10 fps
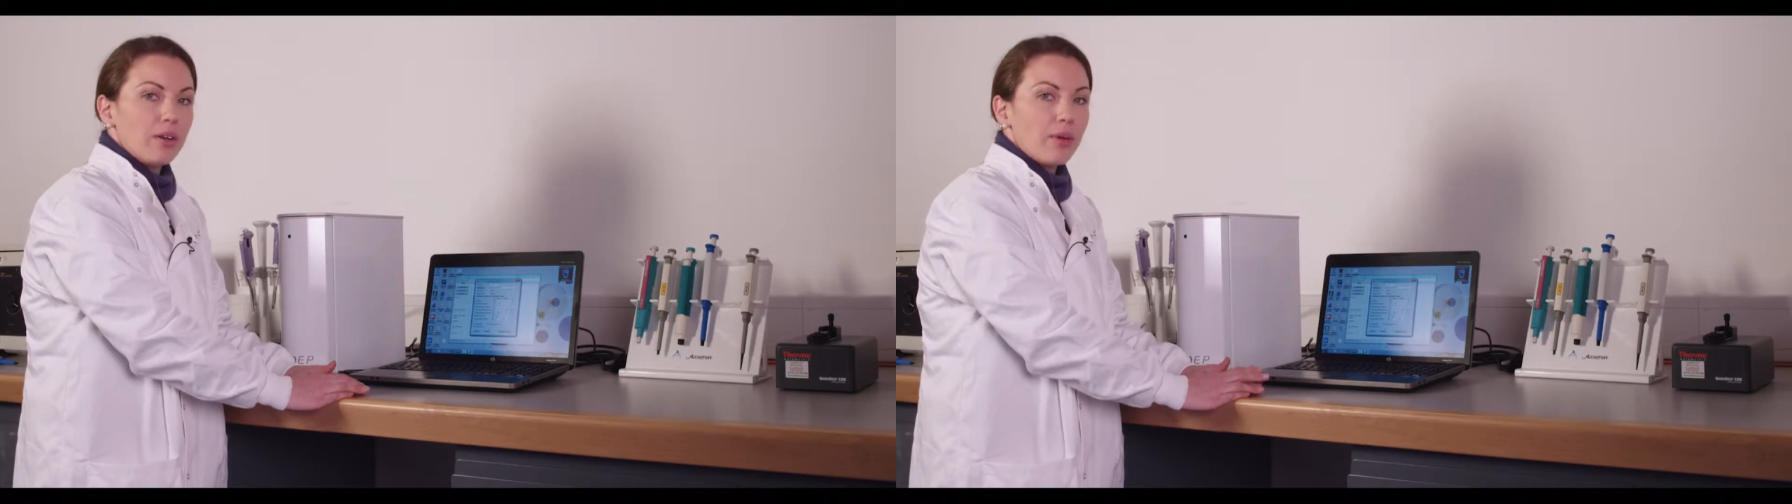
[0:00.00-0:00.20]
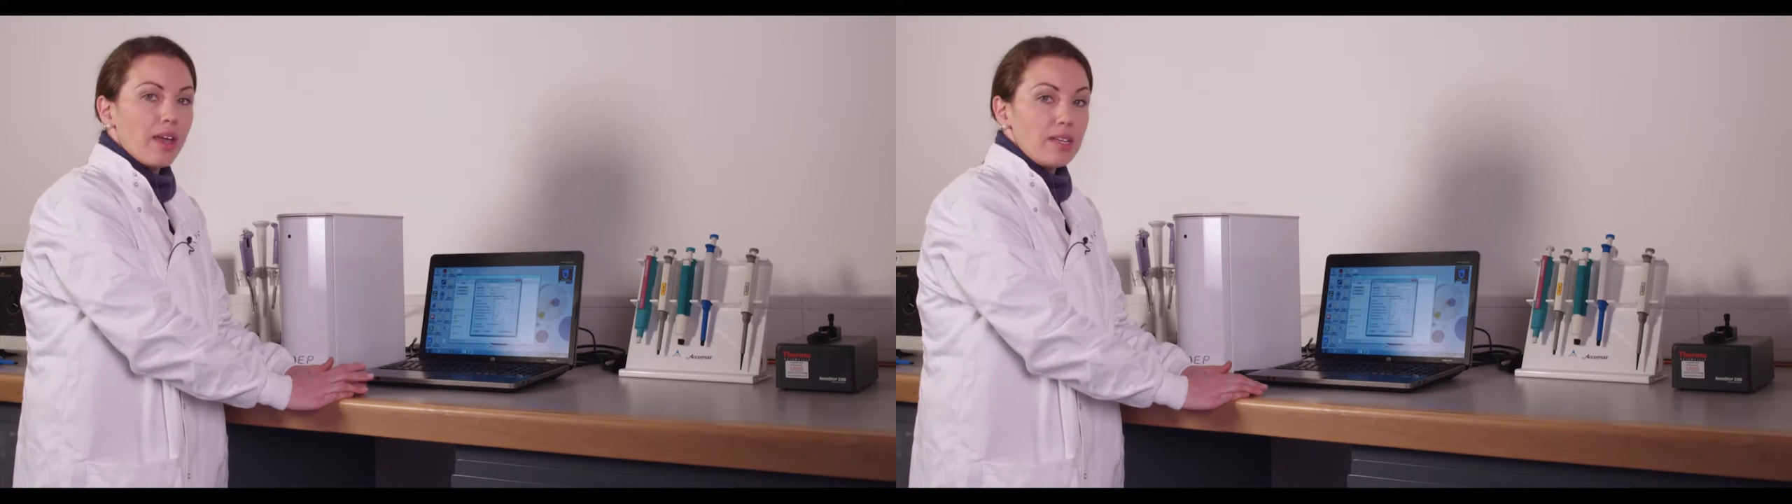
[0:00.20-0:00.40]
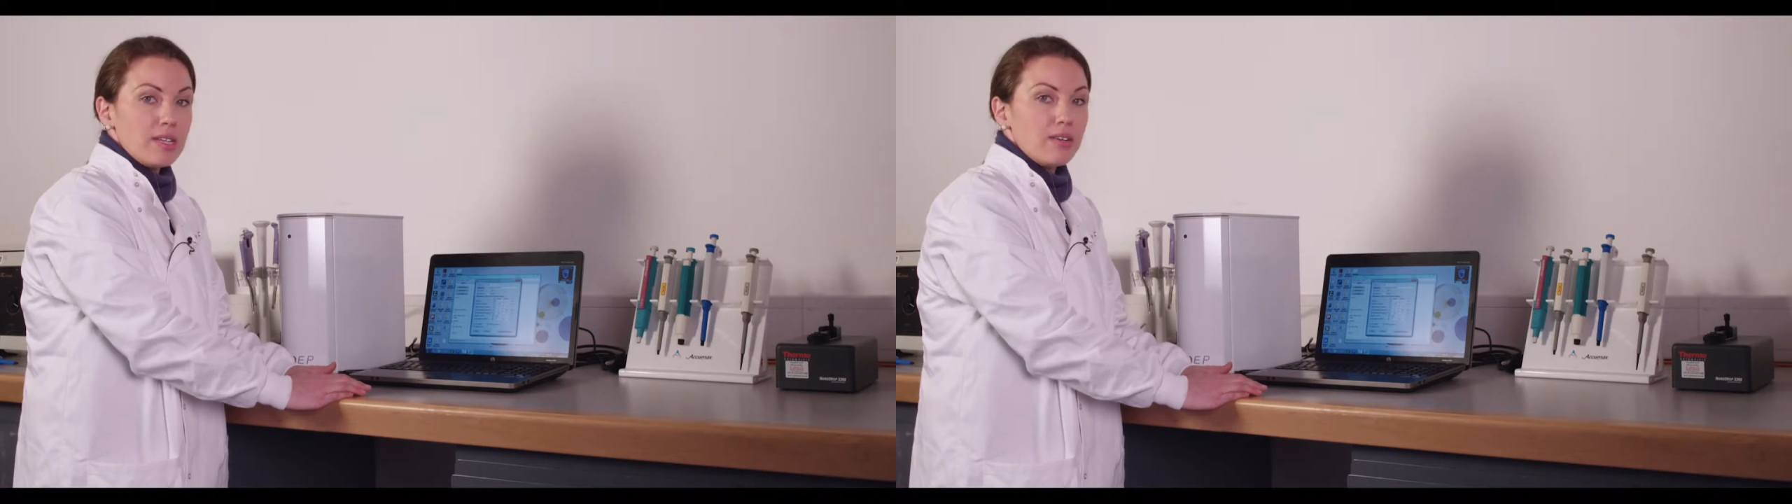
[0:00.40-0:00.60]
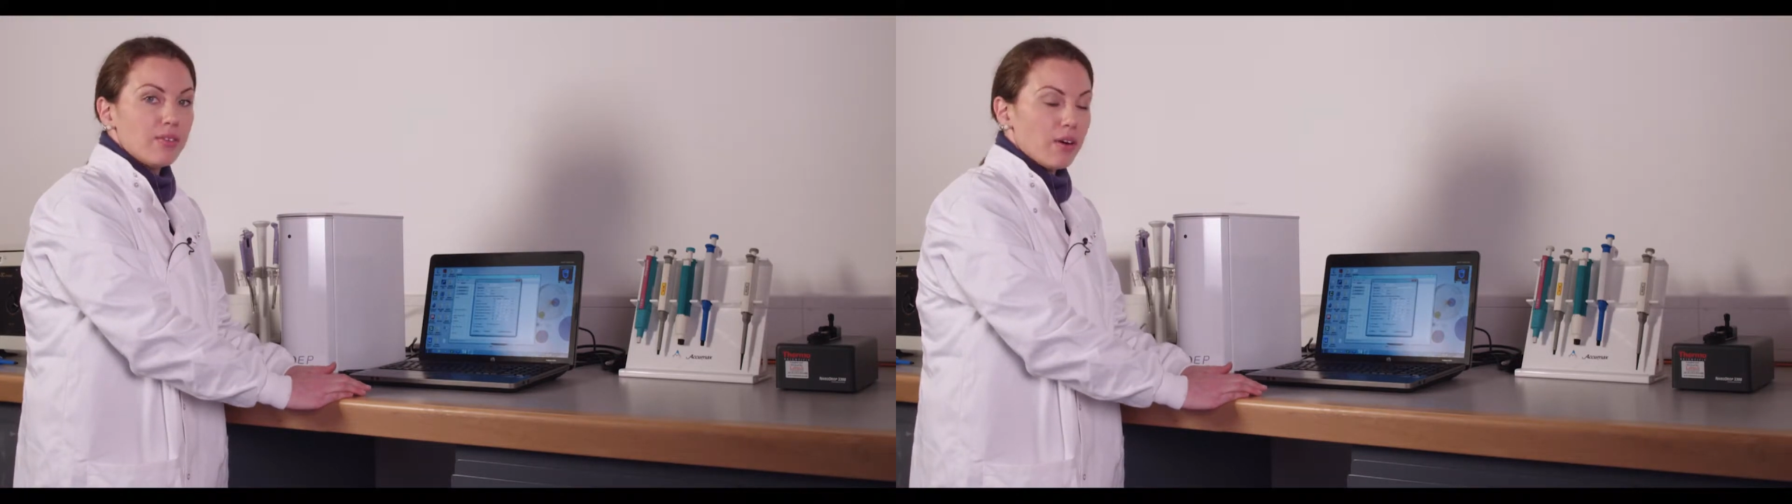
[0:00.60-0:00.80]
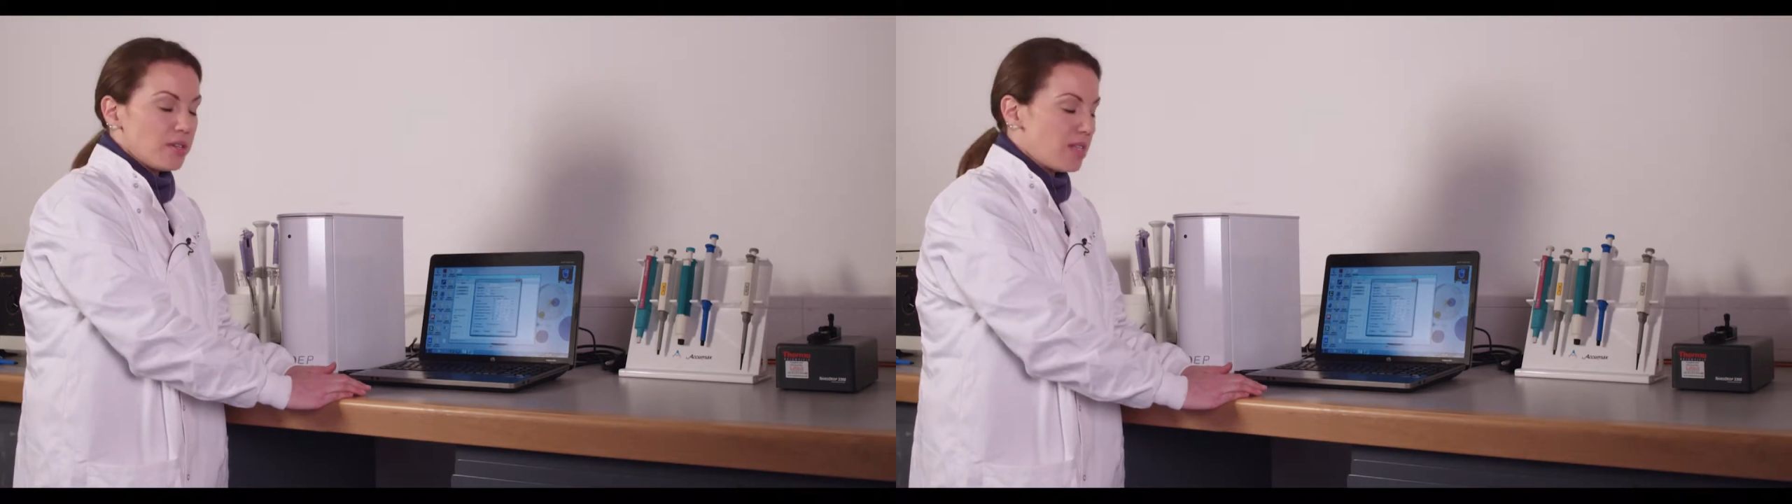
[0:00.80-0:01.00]
okay
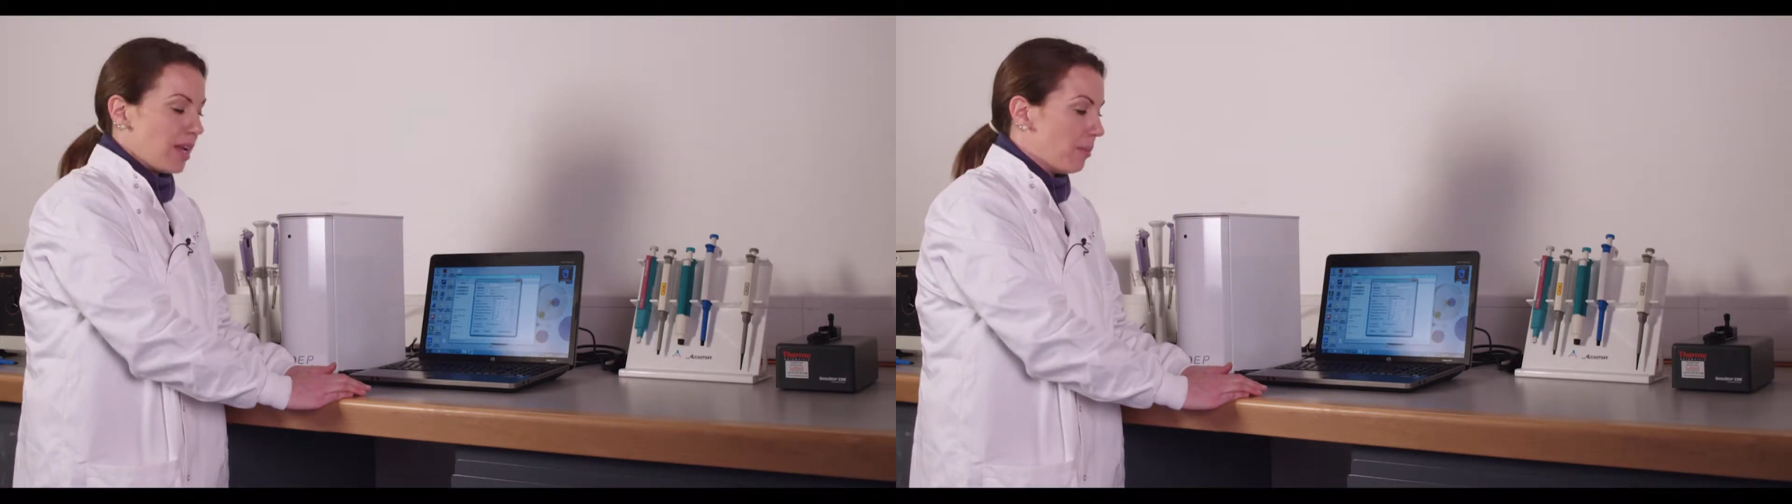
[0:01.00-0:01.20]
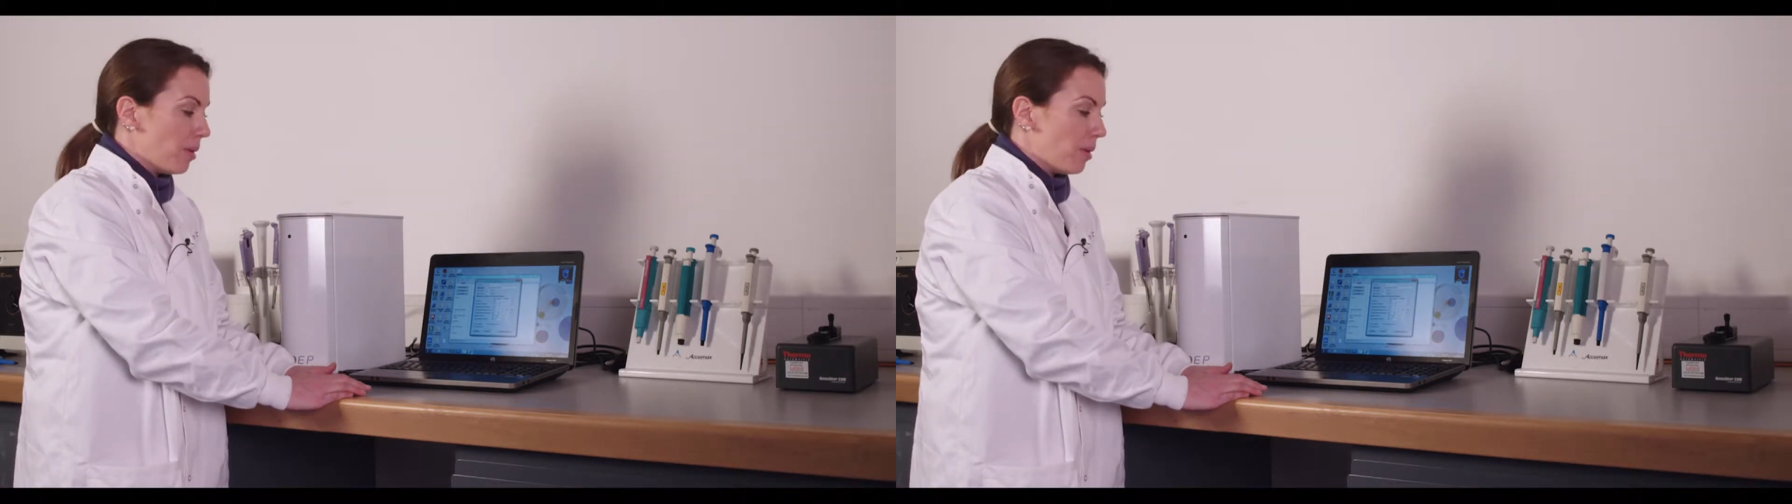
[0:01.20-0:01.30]
default setting,